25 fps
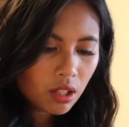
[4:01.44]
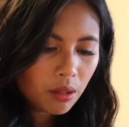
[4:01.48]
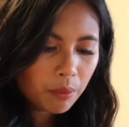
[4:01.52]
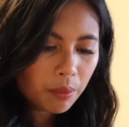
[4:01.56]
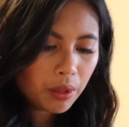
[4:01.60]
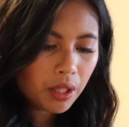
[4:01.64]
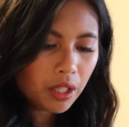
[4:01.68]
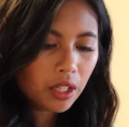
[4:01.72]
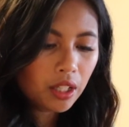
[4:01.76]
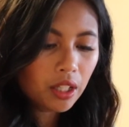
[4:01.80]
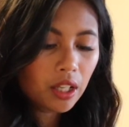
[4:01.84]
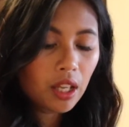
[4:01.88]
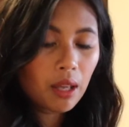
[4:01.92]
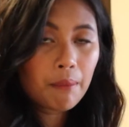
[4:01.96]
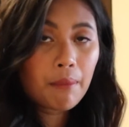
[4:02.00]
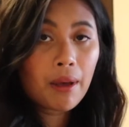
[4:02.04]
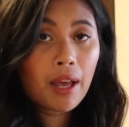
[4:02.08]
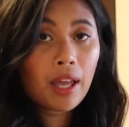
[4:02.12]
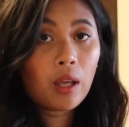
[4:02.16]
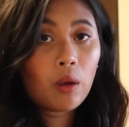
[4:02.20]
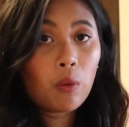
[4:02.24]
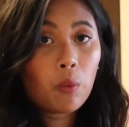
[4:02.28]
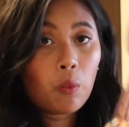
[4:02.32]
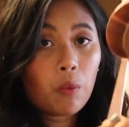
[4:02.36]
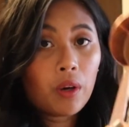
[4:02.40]
I'm gonna get
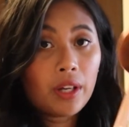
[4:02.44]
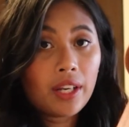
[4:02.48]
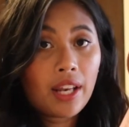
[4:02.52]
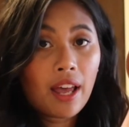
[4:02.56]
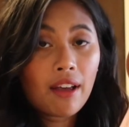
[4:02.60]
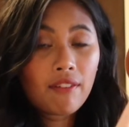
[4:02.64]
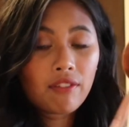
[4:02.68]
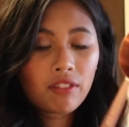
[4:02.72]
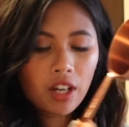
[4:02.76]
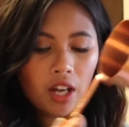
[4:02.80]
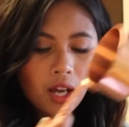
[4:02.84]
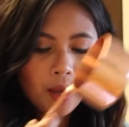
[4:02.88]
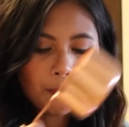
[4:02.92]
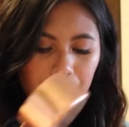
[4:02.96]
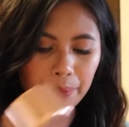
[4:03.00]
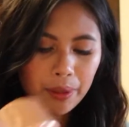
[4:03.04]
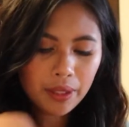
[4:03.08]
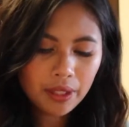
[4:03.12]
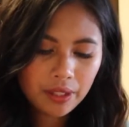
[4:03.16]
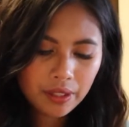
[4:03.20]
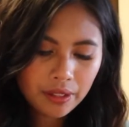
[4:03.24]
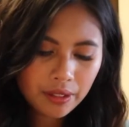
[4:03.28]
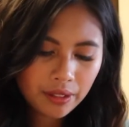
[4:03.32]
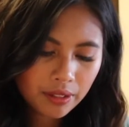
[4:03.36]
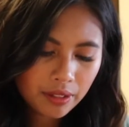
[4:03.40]
my 1/2 cup.
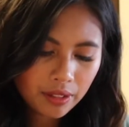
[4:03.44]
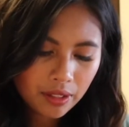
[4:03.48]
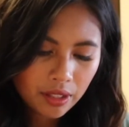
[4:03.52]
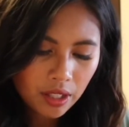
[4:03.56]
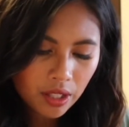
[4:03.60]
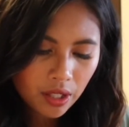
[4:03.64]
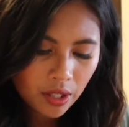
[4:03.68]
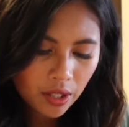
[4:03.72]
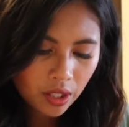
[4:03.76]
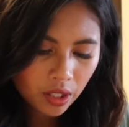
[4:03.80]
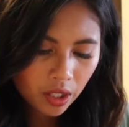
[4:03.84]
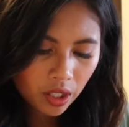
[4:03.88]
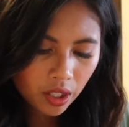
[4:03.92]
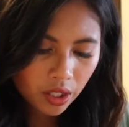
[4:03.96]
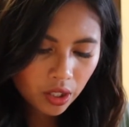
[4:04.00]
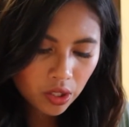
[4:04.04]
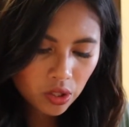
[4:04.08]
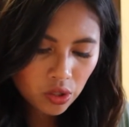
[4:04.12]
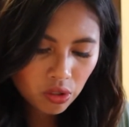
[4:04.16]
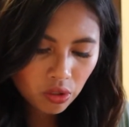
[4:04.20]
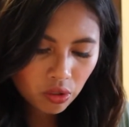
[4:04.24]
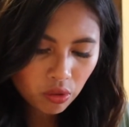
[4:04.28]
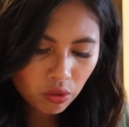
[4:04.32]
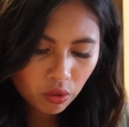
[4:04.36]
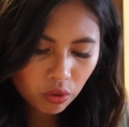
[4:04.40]
Gonna
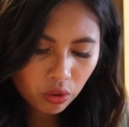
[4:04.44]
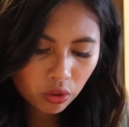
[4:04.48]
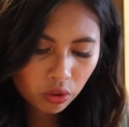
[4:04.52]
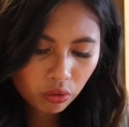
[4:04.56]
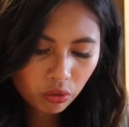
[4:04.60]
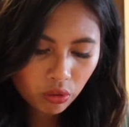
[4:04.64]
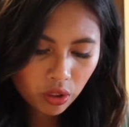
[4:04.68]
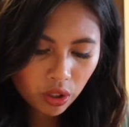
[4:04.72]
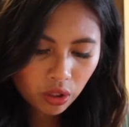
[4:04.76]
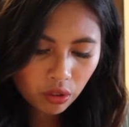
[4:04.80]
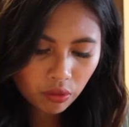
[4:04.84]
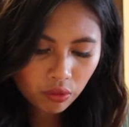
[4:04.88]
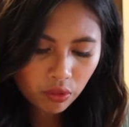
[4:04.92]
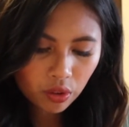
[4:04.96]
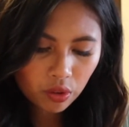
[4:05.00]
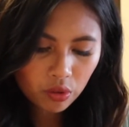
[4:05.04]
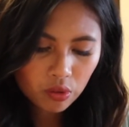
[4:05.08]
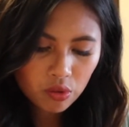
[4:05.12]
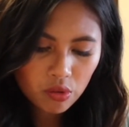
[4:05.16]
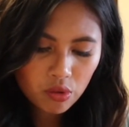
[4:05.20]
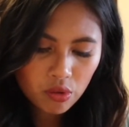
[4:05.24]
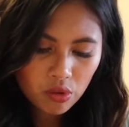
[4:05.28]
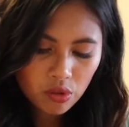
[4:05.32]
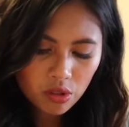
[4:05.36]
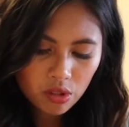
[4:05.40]
do 3 of
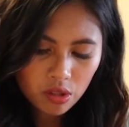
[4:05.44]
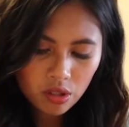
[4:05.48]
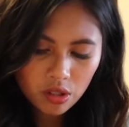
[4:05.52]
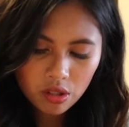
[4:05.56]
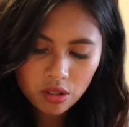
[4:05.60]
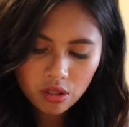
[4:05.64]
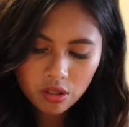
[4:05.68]
those.